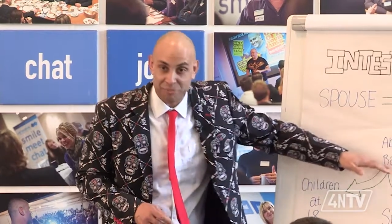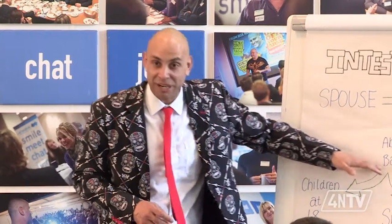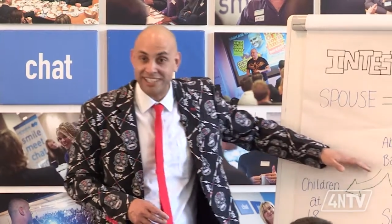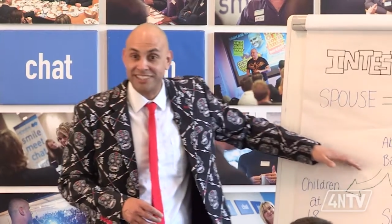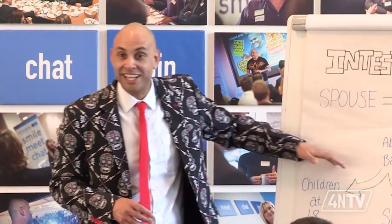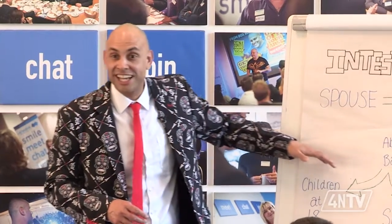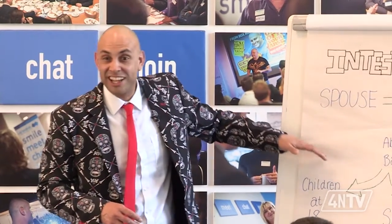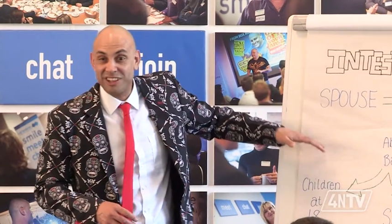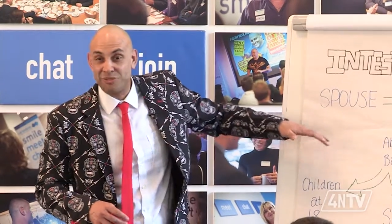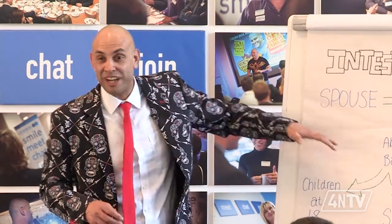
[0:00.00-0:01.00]
balance,
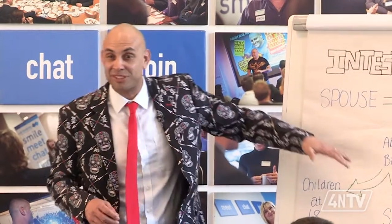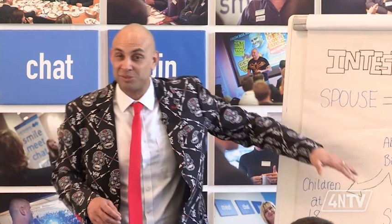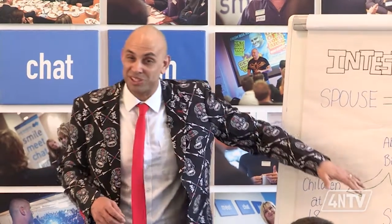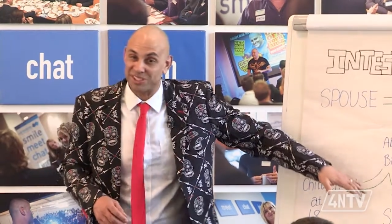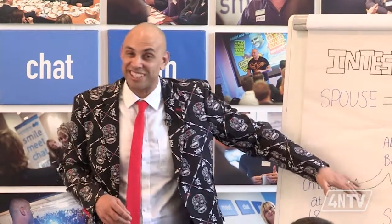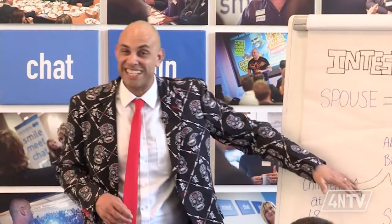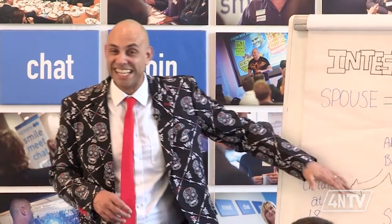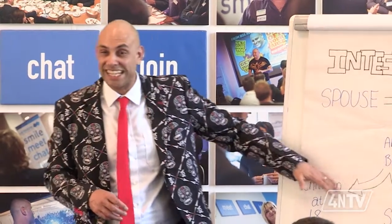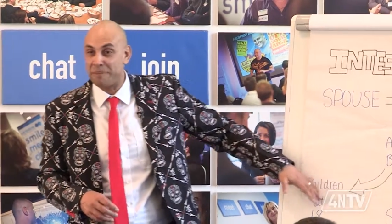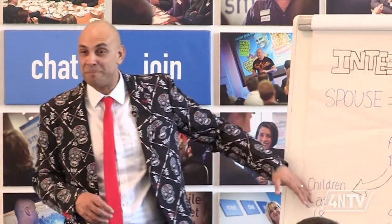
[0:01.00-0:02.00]
and the rest, which was
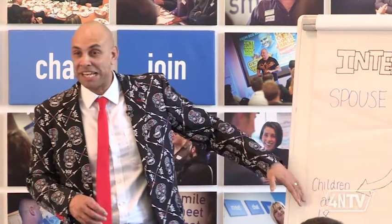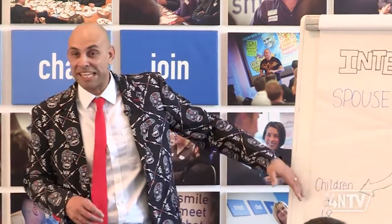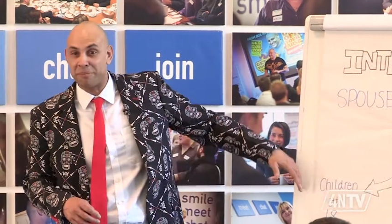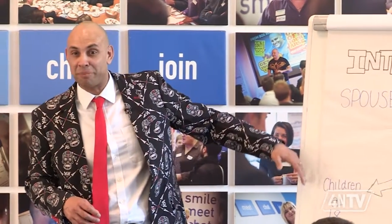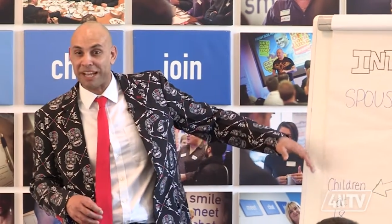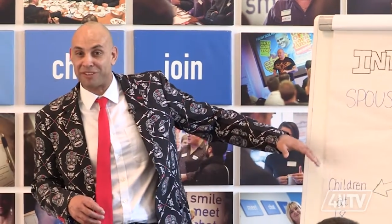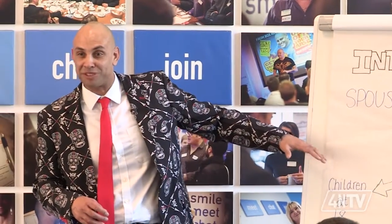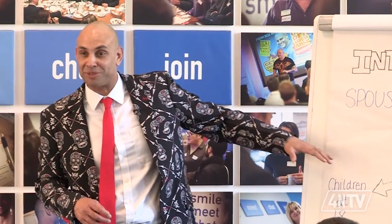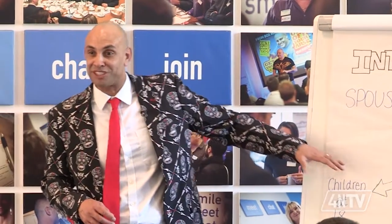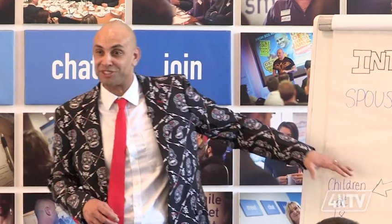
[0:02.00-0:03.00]
nearly £1 million,
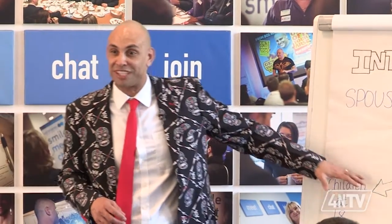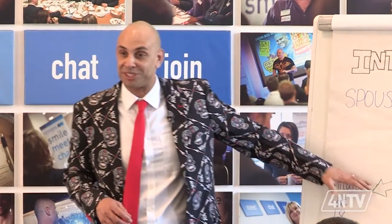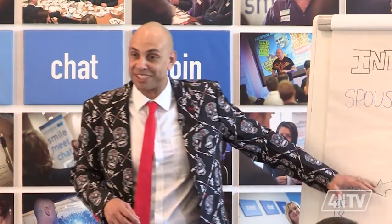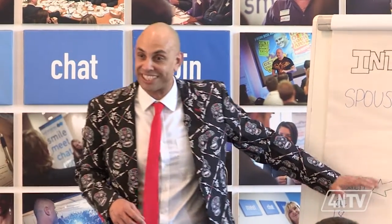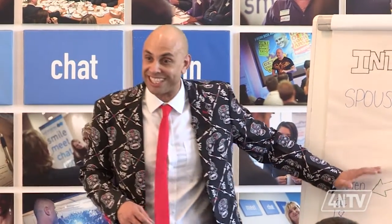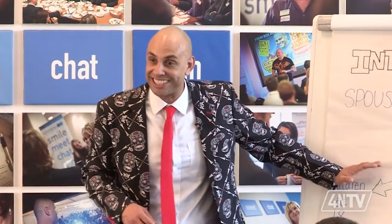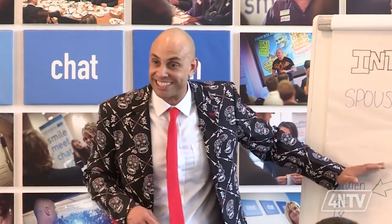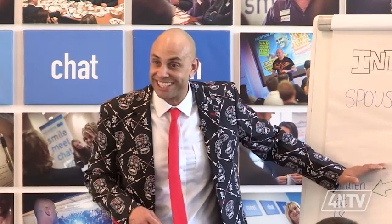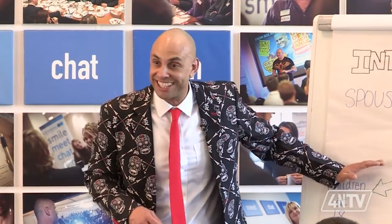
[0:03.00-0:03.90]
went straight to his kids,